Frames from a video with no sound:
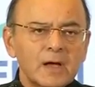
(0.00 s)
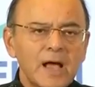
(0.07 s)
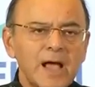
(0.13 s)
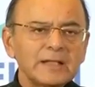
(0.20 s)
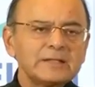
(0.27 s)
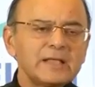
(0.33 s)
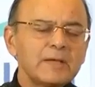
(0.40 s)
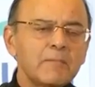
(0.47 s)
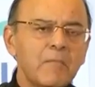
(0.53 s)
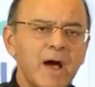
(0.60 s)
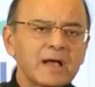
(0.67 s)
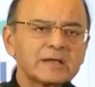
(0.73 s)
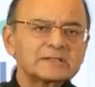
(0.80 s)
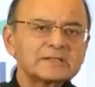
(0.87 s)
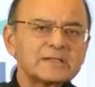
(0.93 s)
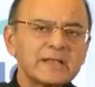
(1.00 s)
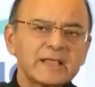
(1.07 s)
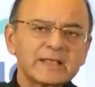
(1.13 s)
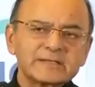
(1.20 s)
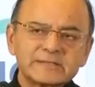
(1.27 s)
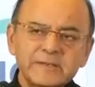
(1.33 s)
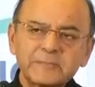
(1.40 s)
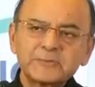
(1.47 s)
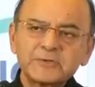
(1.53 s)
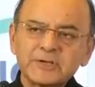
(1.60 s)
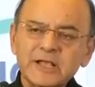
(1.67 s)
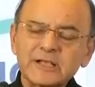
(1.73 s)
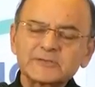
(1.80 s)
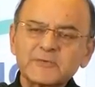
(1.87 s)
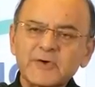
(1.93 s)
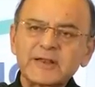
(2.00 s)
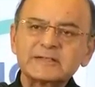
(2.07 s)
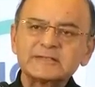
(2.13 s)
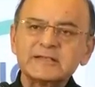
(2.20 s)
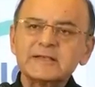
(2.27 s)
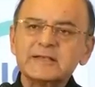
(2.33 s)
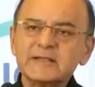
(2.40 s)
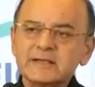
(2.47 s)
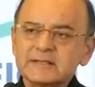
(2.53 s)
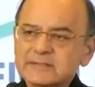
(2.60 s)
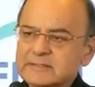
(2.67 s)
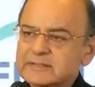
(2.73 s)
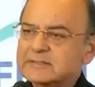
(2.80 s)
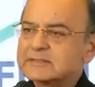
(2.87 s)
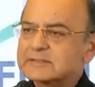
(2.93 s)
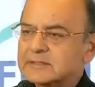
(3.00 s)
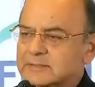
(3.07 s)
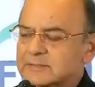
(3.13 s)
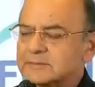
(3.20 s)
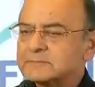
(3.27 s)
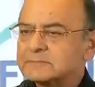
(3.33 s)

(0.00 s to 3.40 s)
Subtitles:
I think marks an exception as far as India is concerned.